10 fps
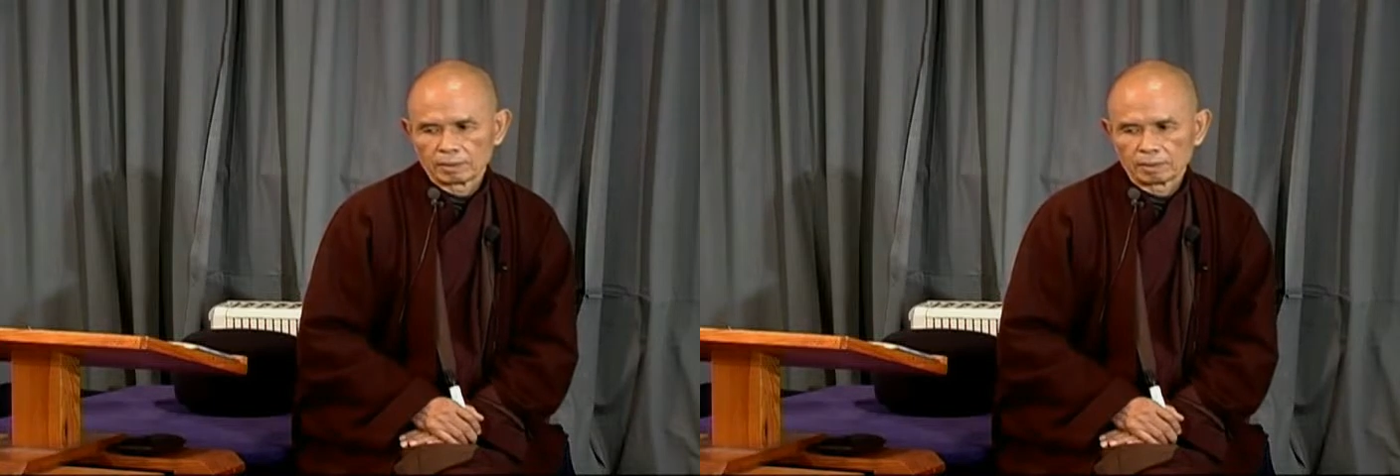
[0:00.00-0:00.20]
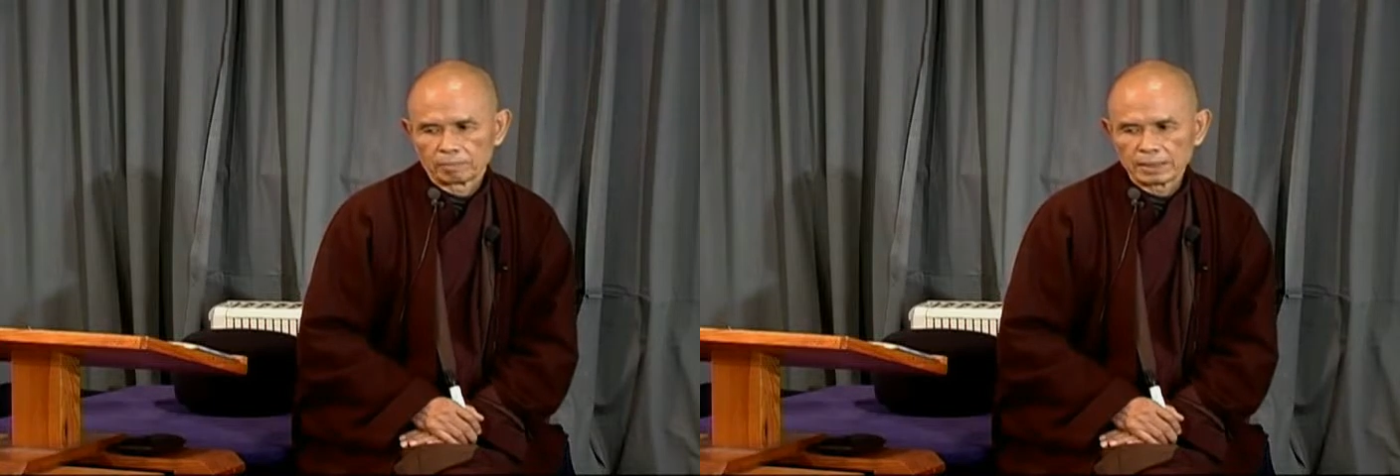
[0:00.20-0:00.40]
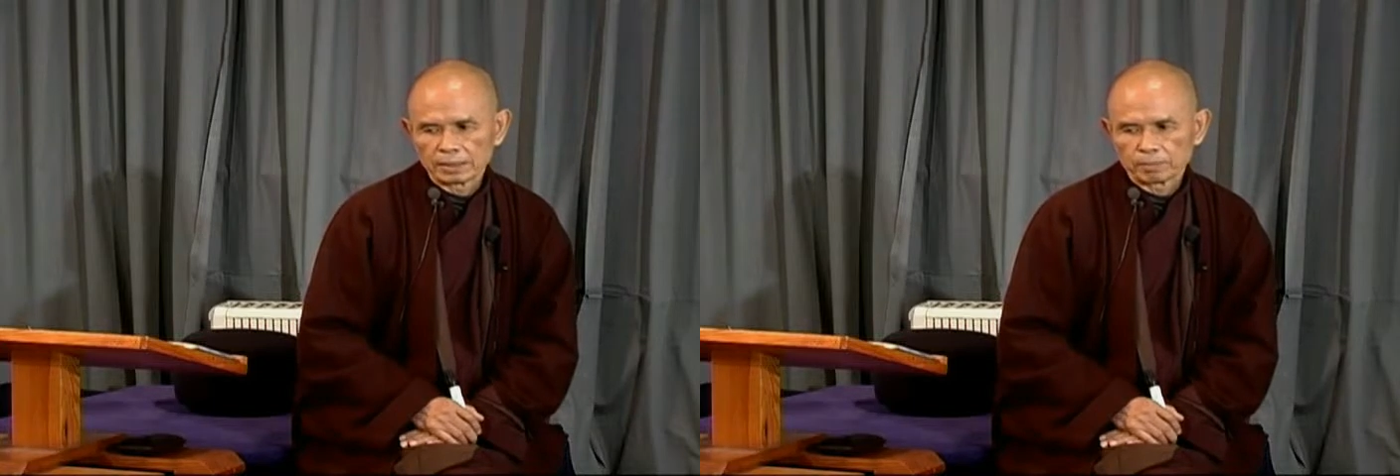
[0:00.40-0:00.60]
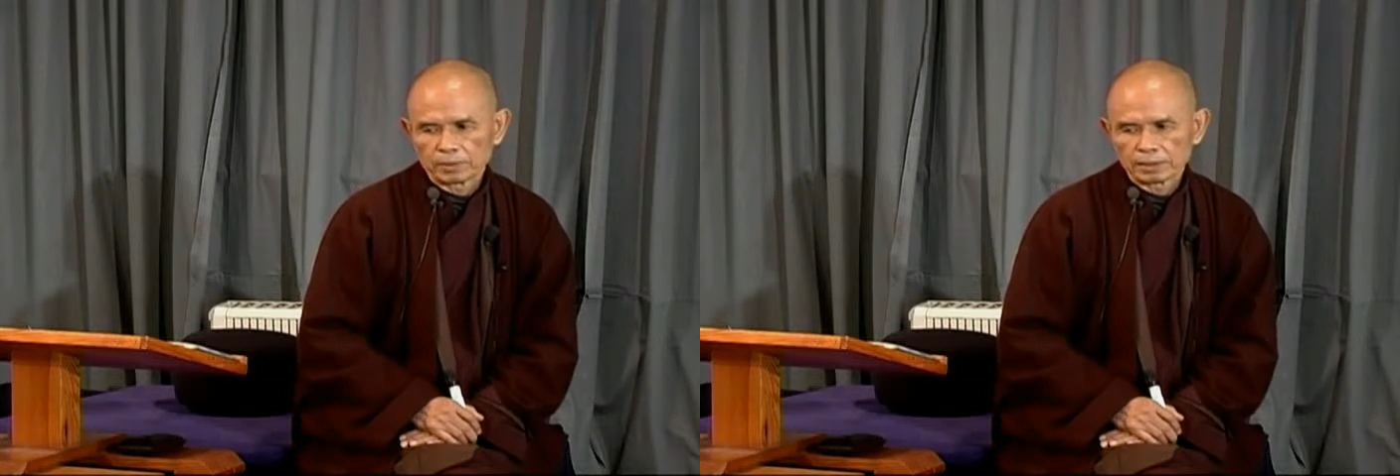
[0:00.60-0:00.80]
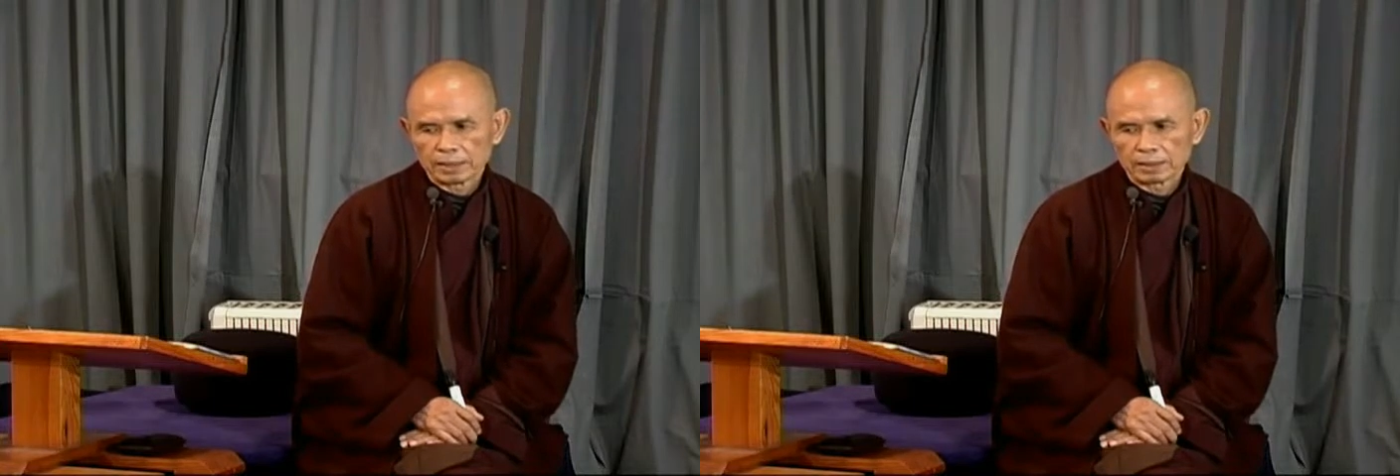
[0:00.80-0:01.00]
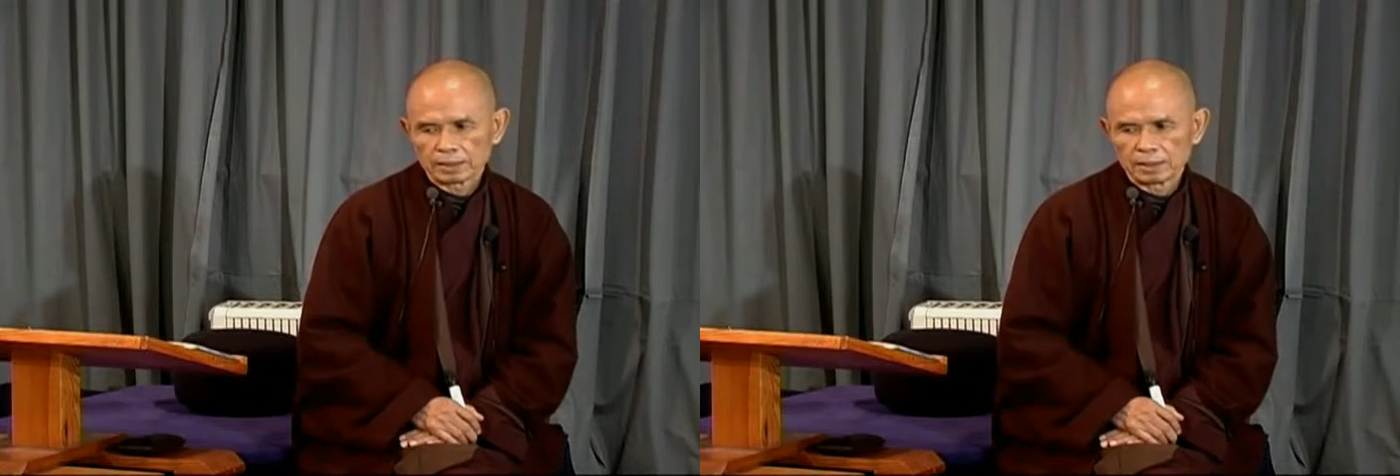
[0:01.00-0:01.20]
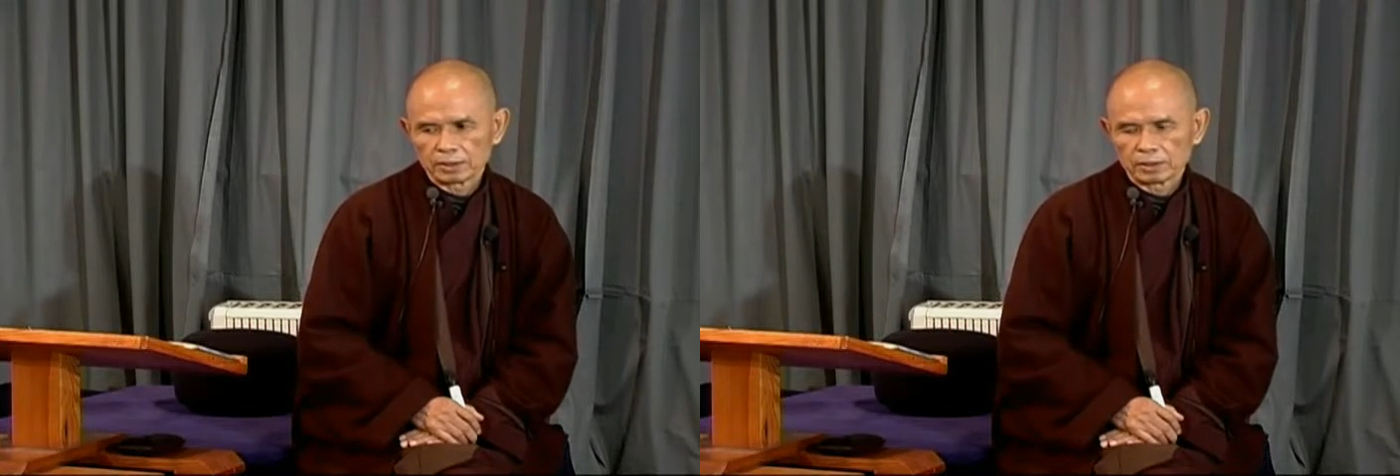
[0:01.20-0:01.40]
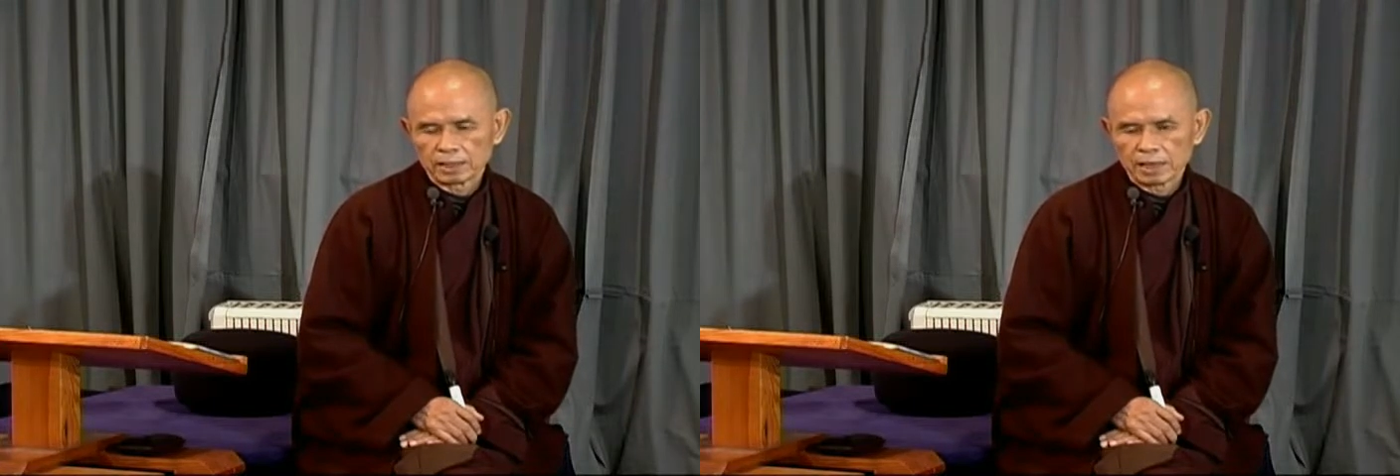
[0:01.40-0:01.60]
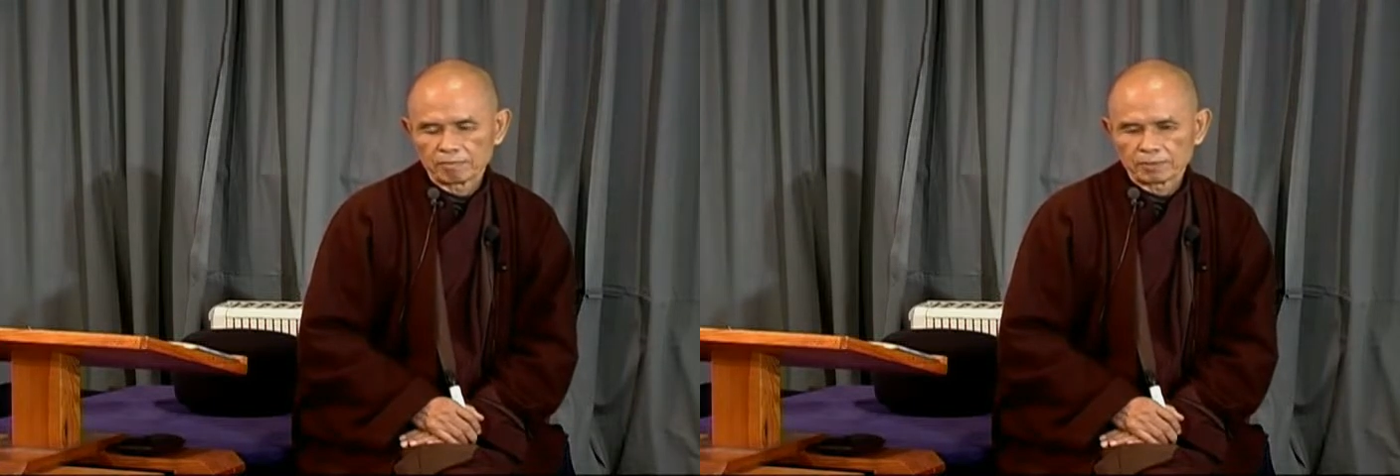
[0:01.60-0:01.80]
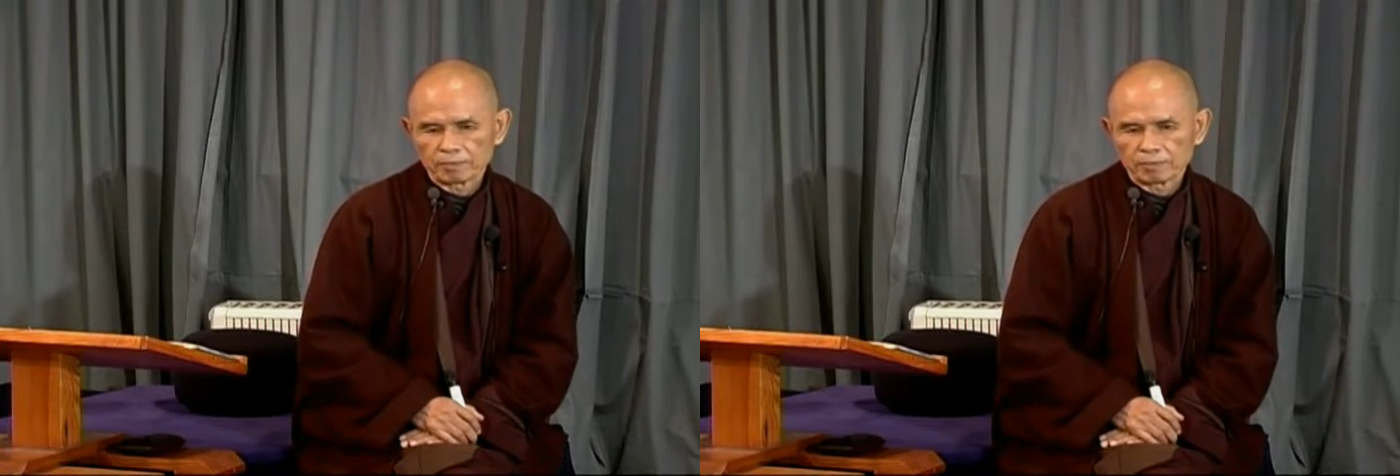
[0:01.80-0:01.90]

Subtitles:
The peace process does not come